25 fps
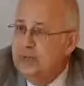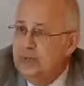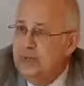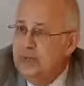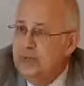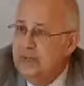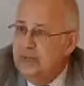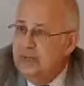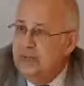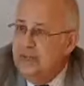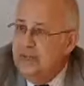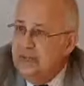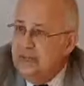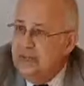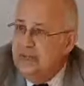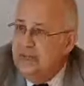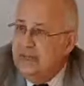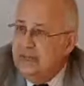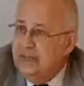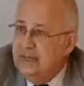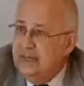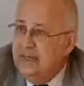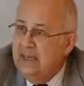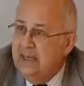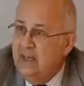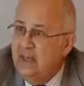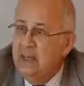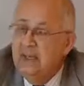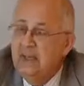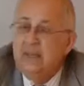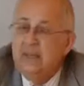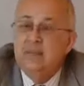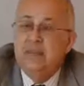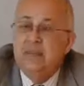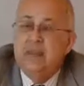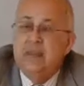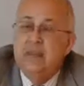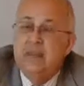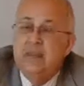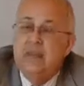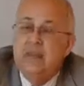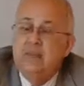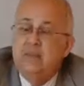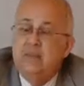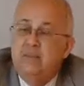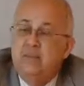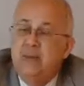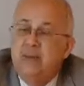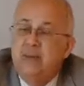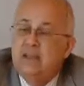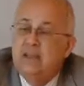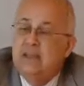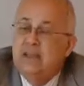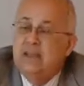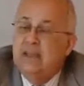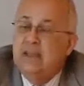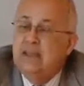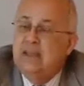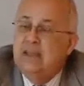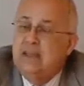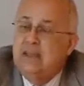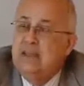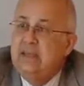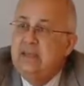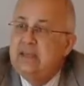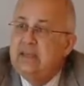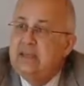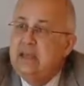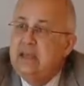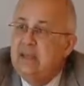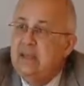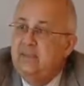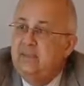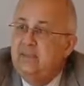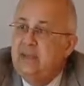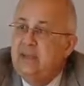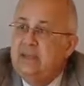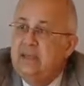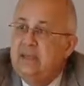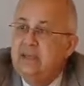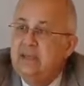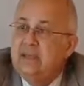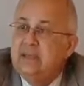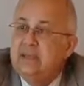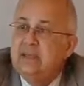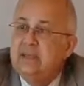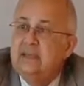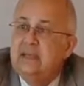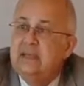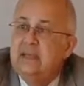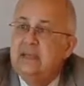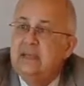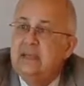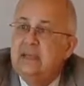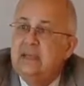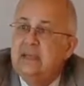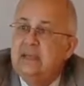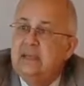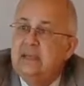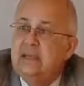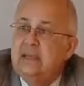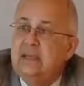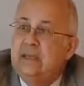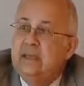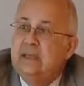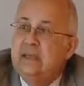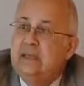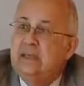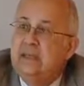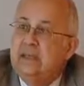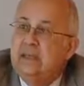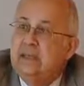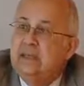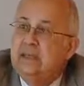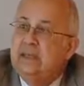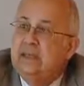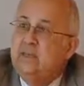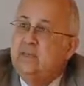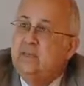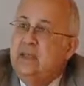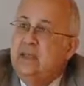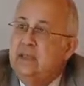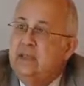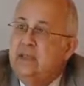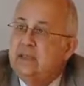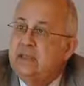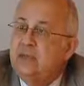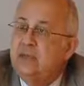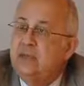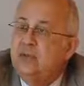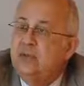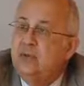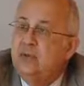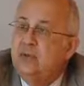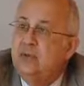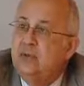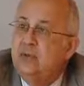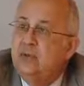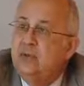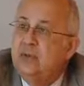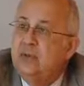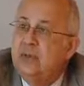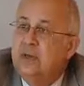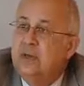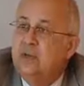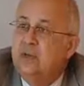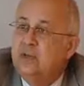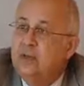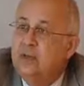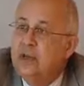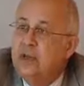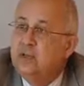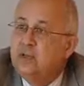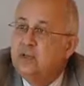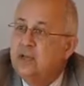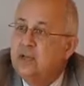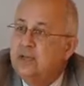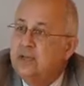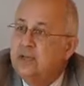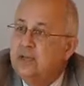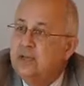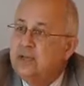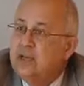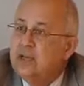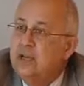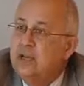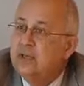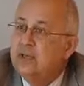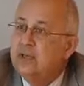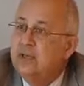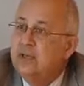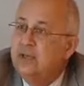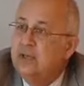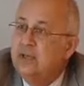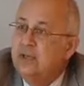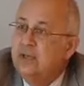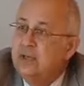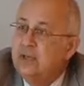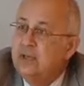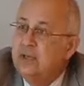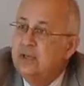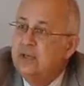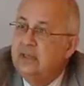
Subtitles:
in the Mediterranean anyway, but that these cafes is a place for reflection, discussion,